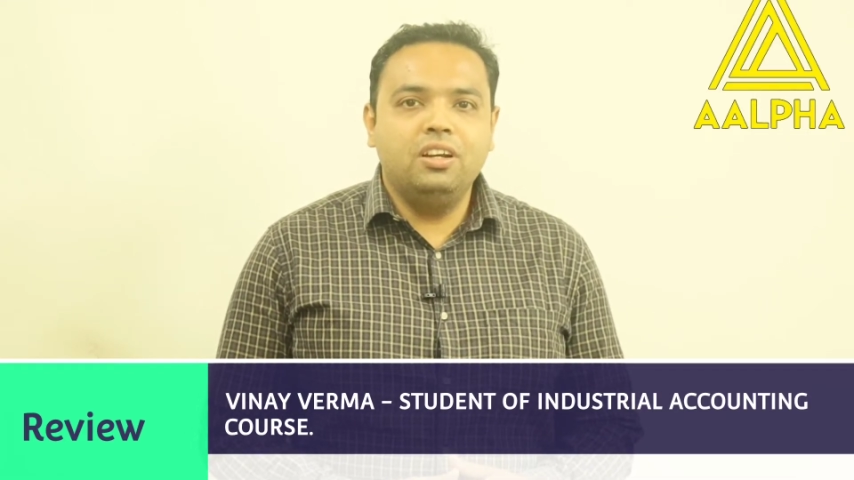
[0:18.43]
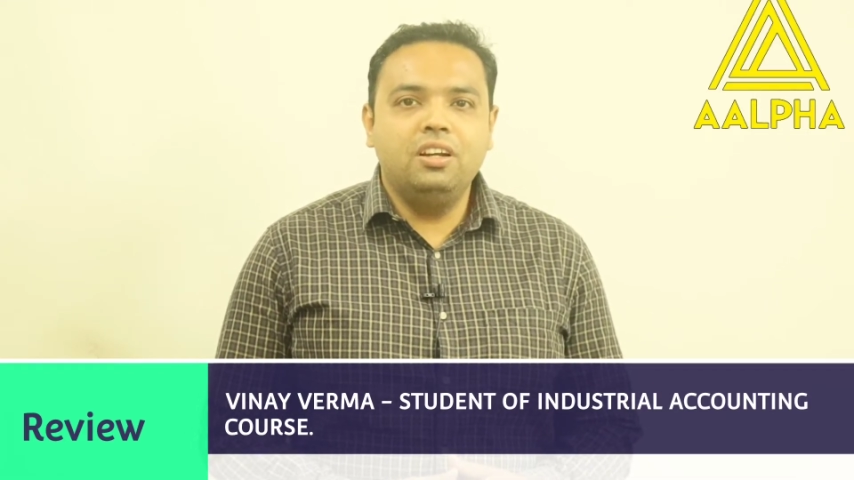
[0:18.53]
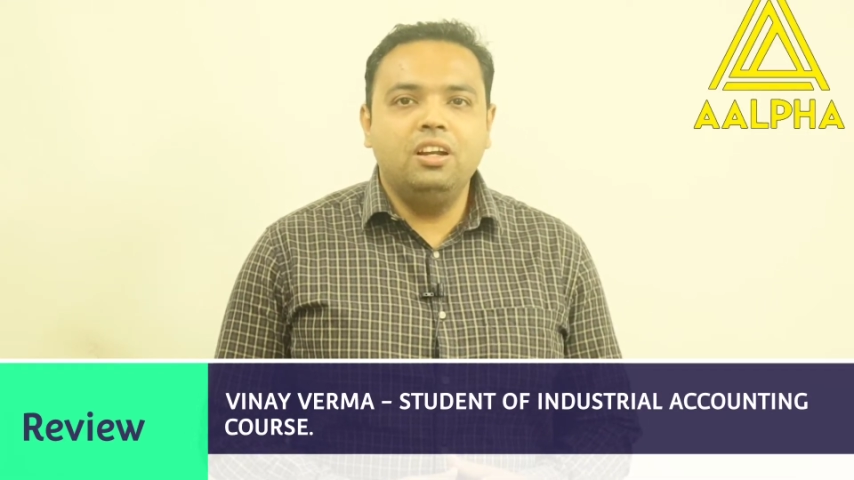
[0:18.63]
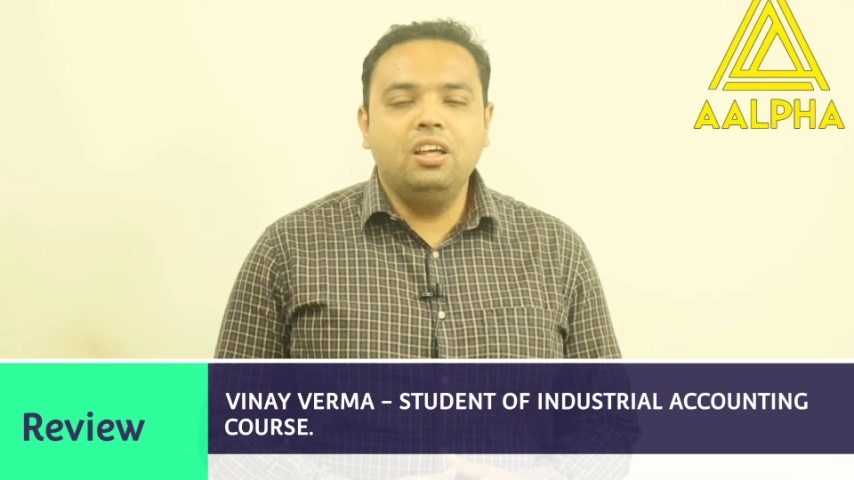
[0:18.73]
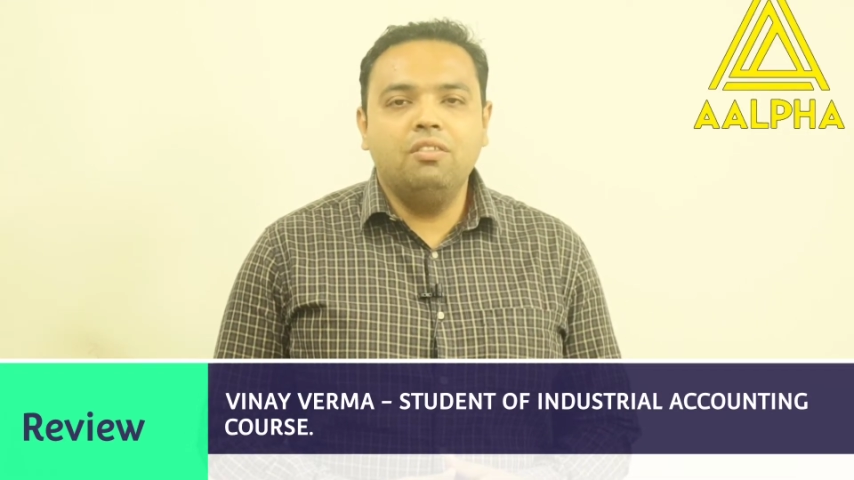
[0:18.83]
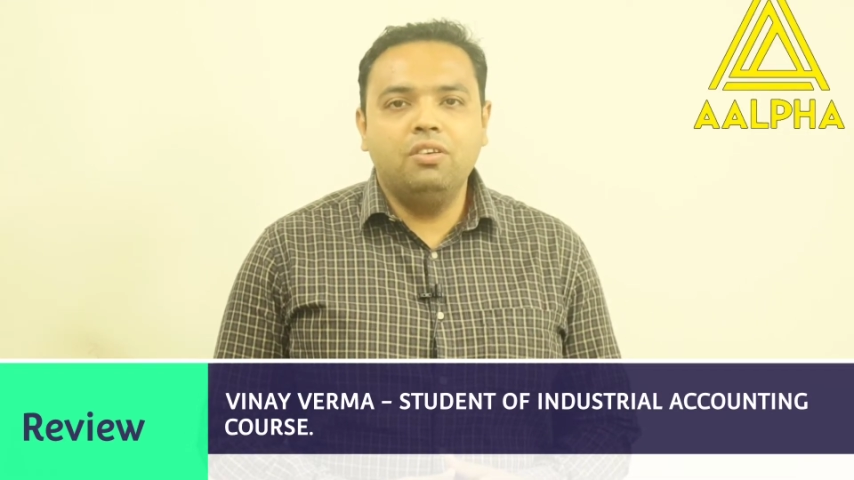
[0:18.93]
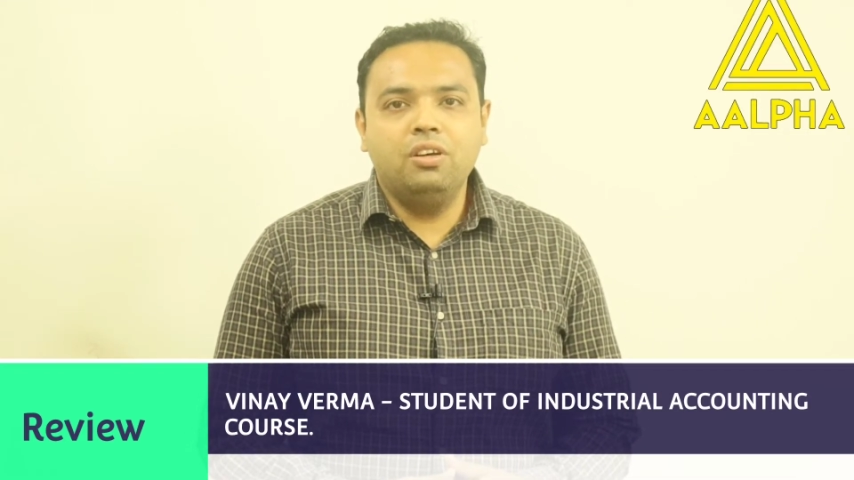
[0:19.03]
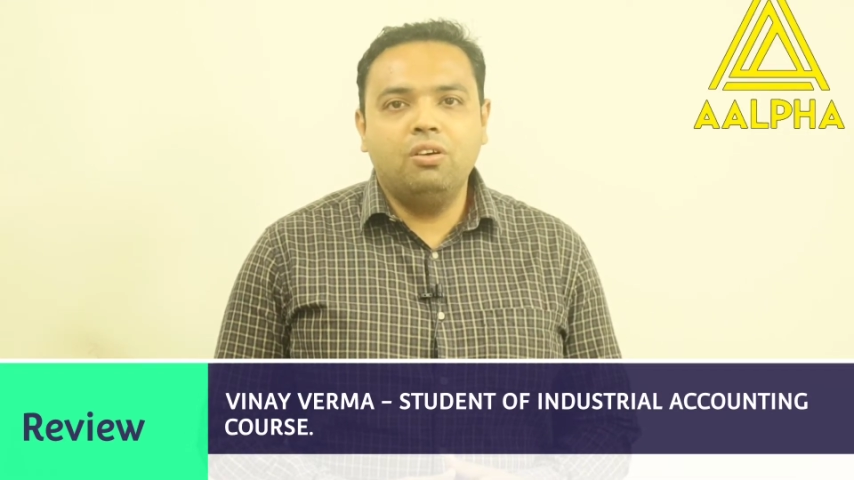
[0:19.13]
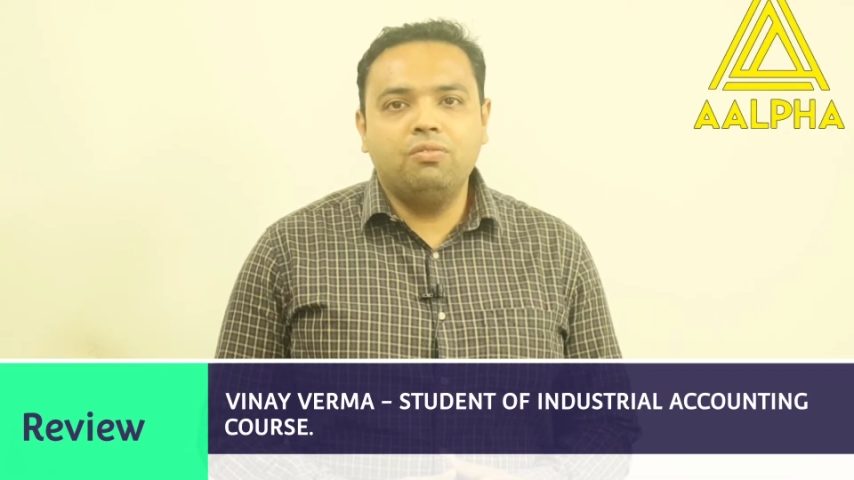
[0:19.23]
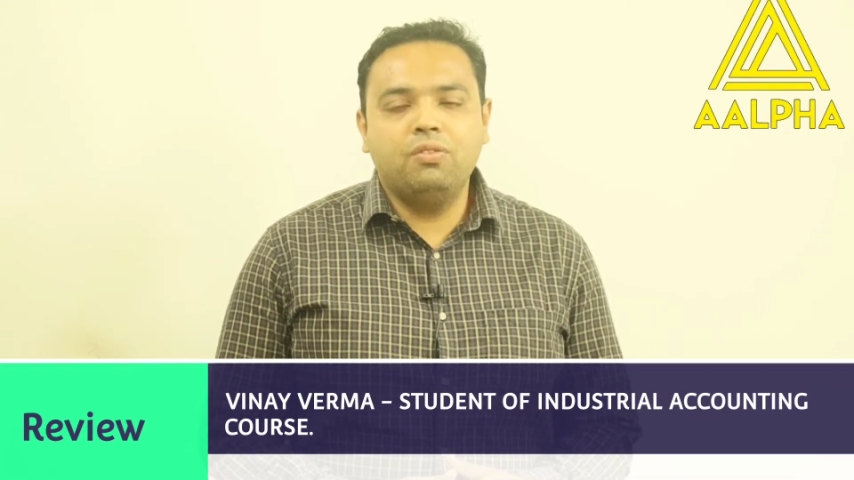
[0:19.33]
and really
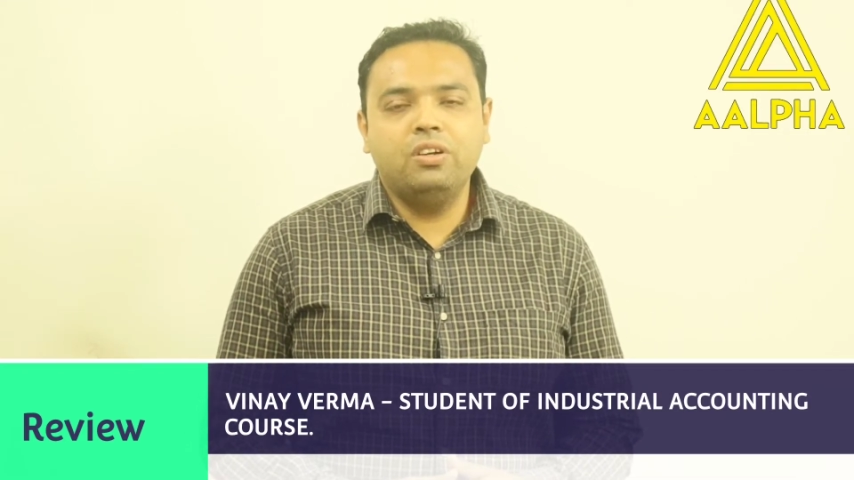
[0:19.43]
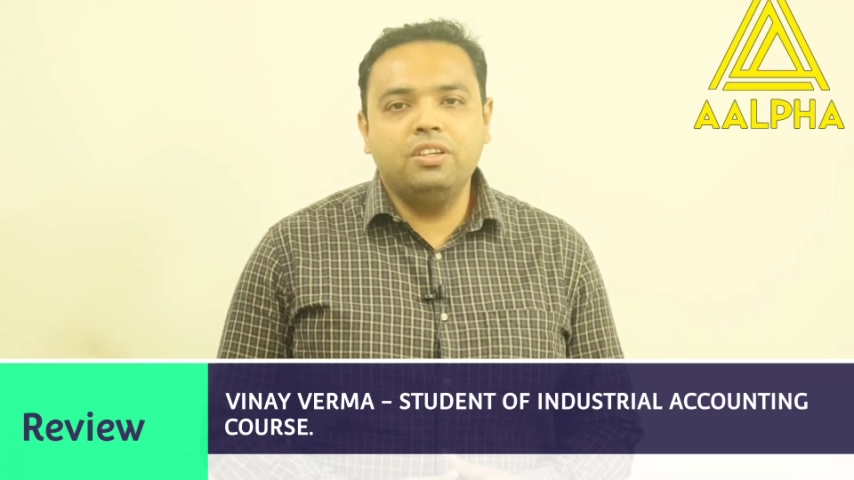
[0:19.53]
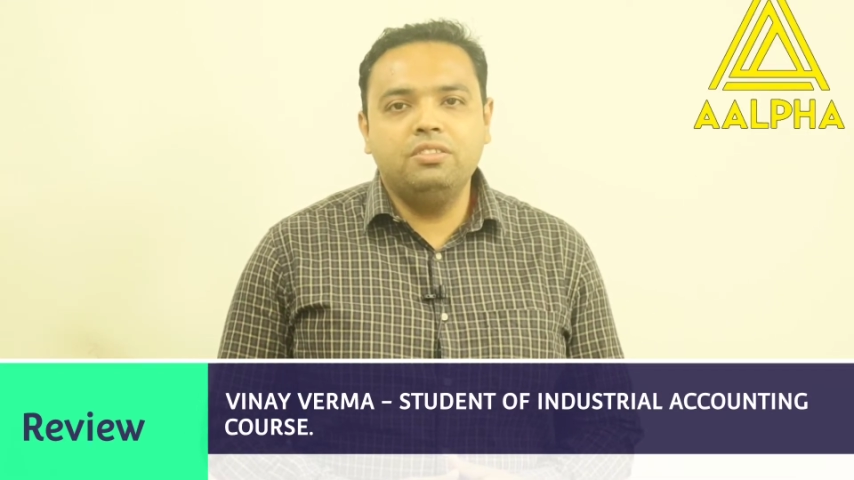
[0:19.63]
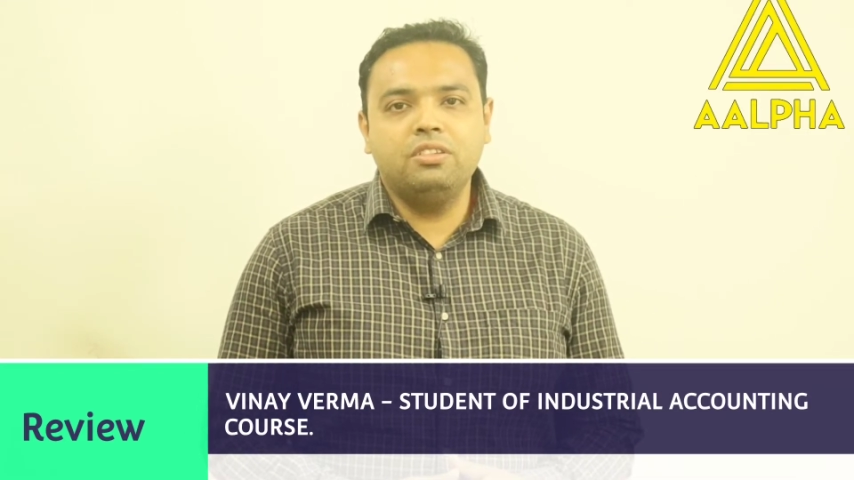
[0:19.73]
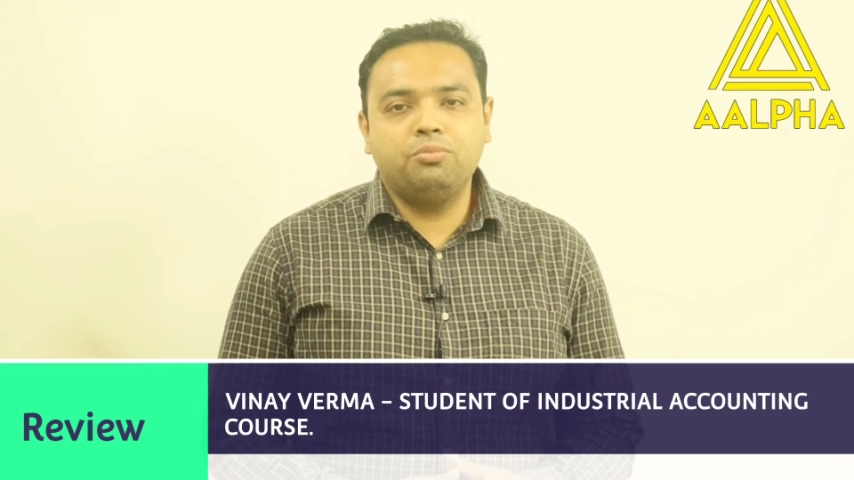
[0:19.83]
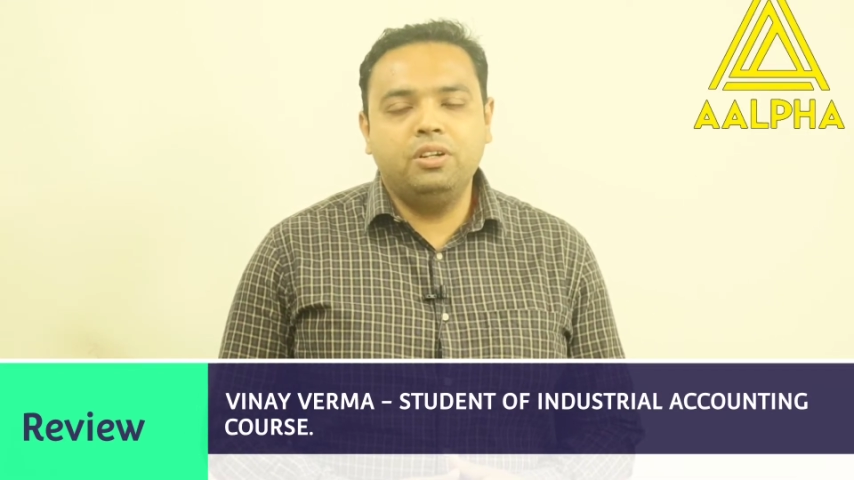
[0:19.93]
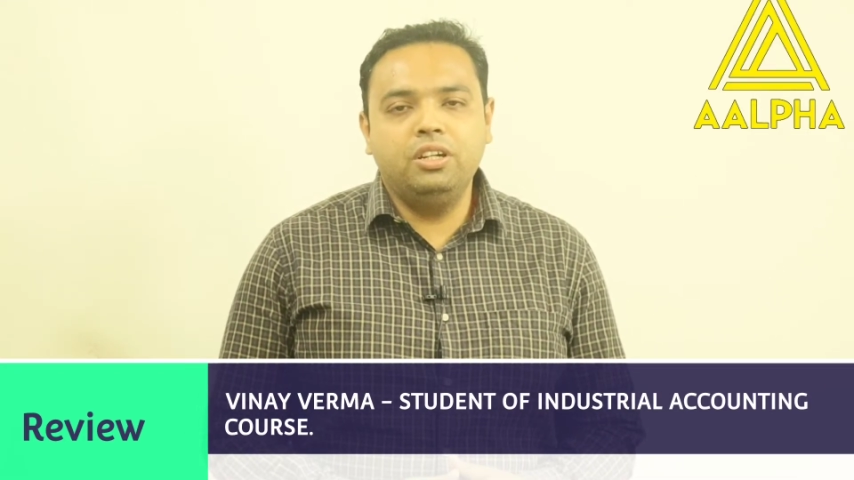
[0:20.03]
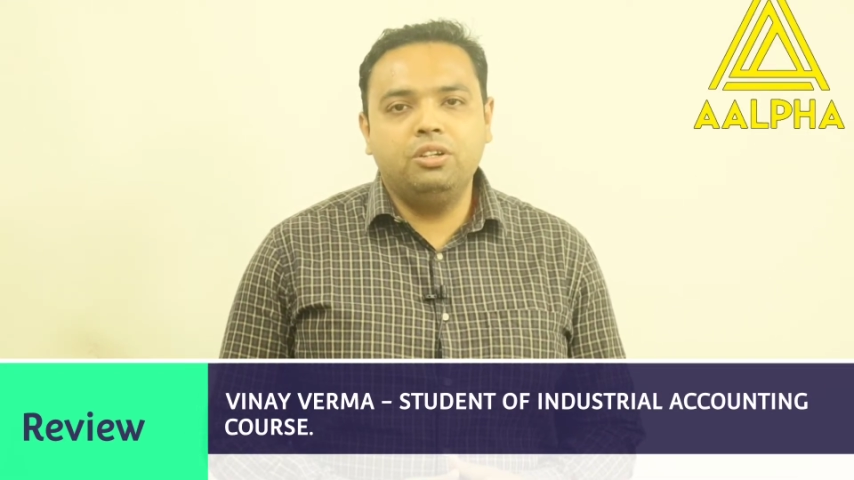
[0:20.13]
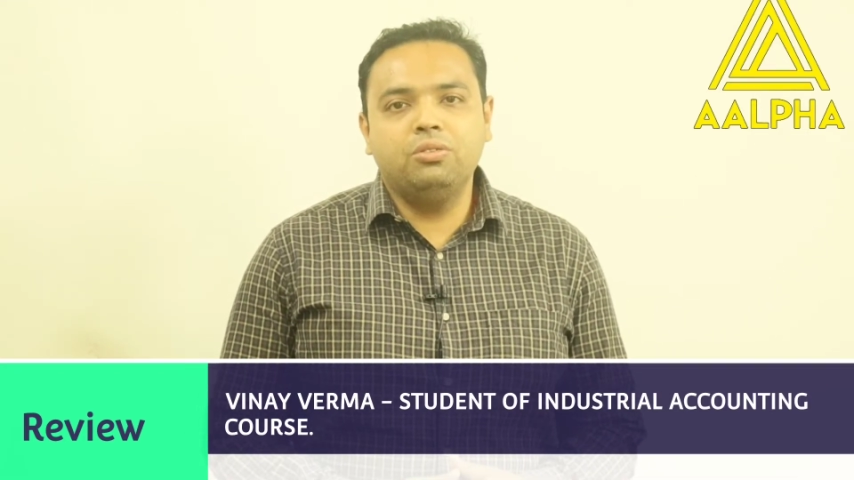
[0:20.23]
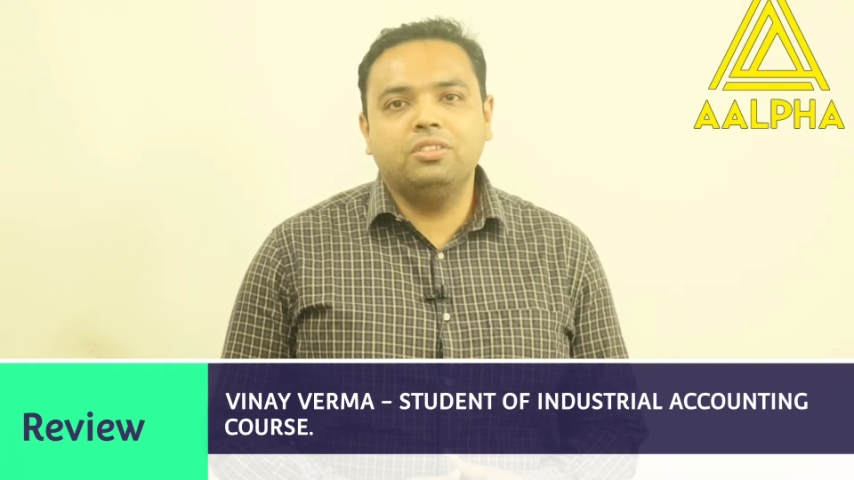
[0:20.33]
aware of what he is
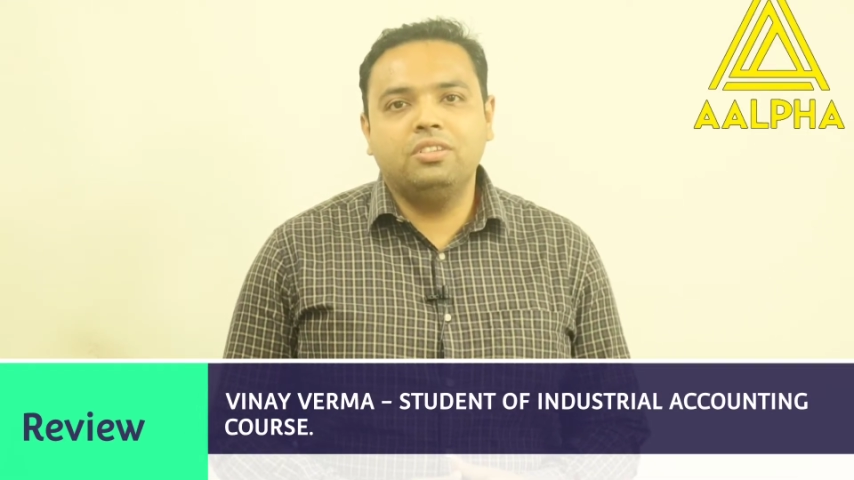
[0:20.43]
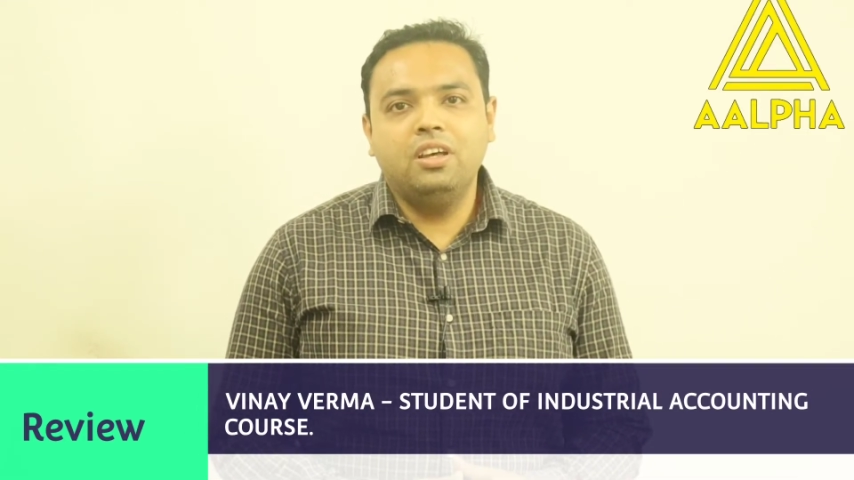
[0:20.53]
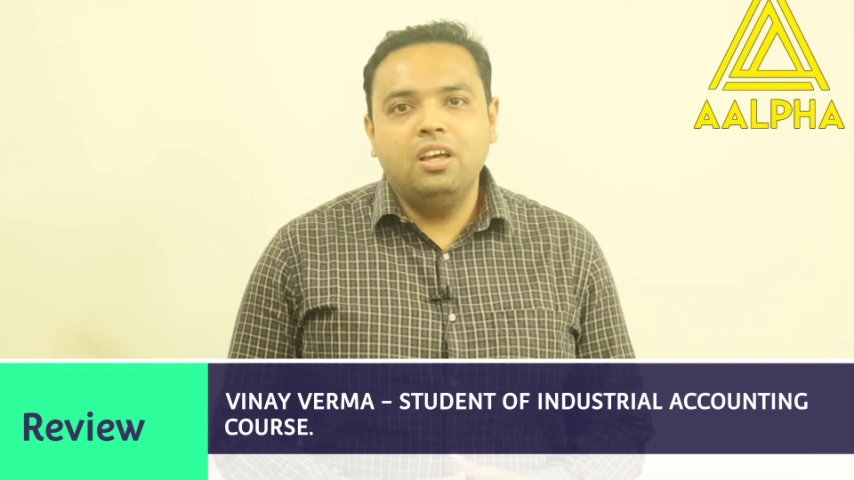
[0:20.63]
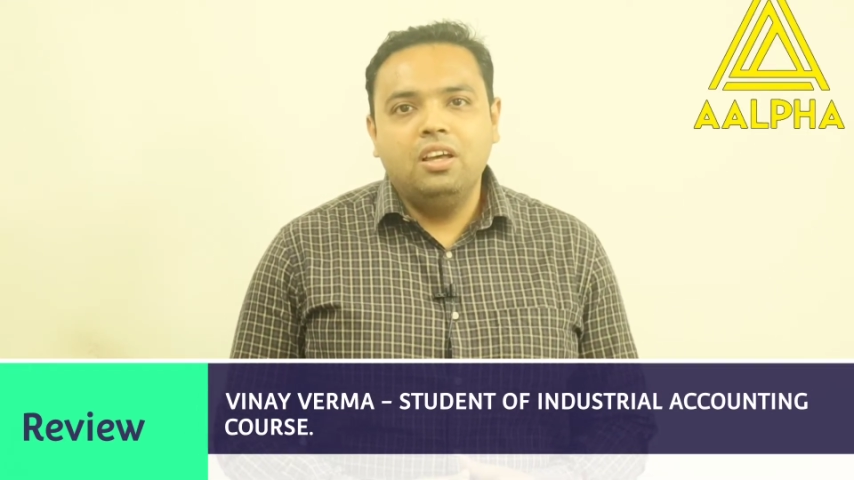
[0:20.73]
explaining to us.